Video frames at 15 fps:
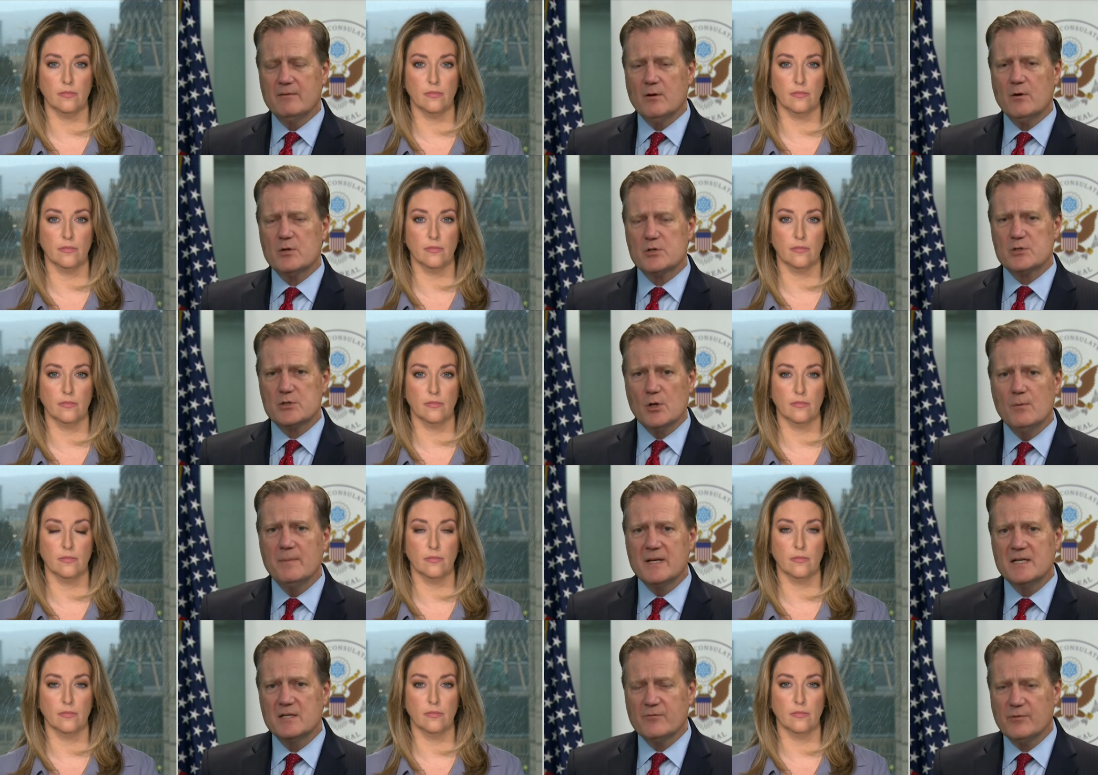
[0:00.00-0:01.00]
Speaker 1: There are so
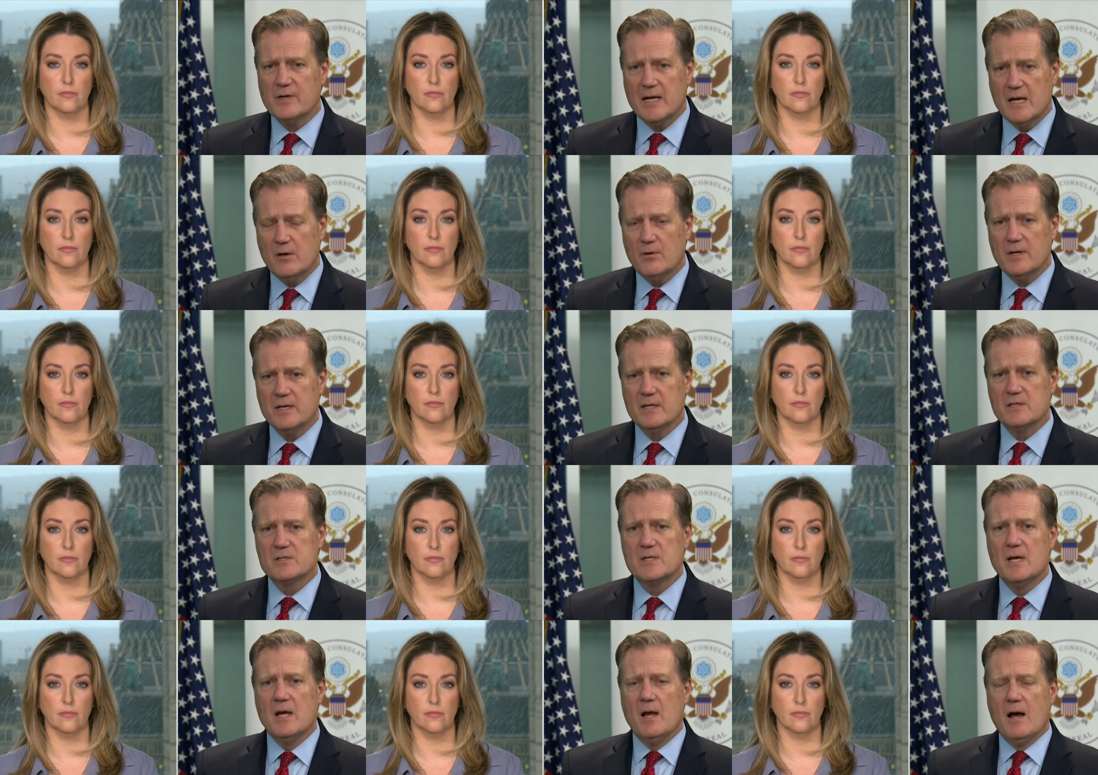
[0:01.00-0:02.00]
many different areas
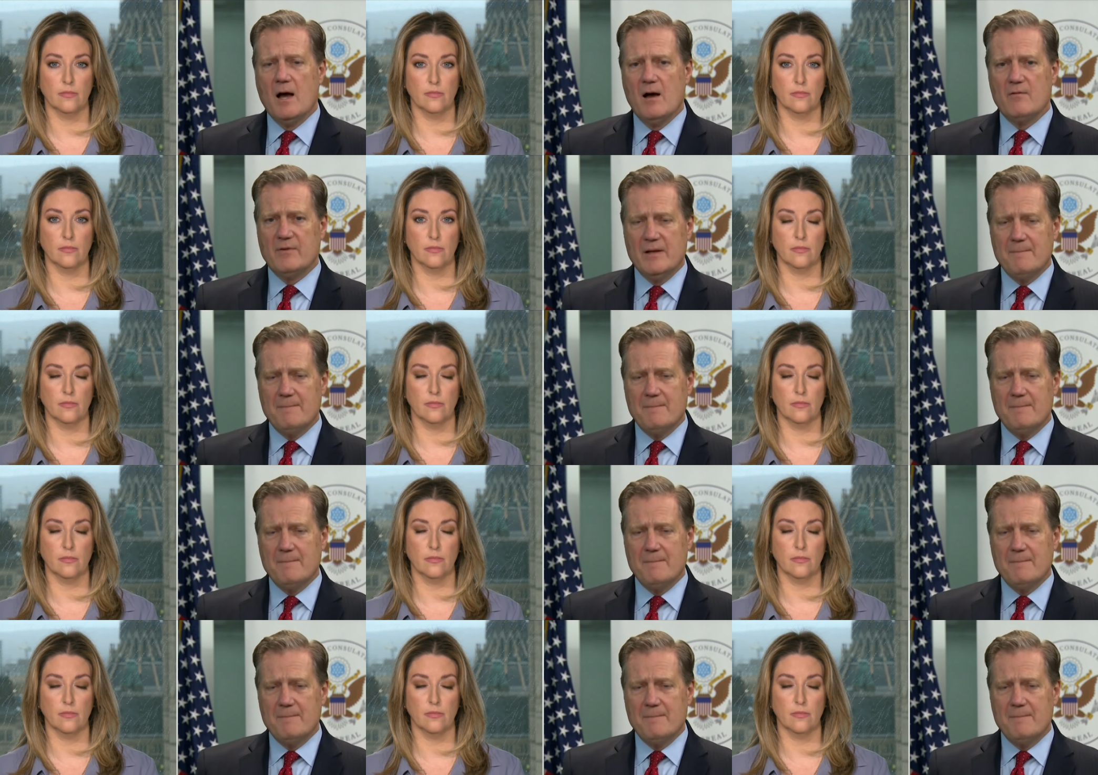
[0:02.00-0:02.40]
of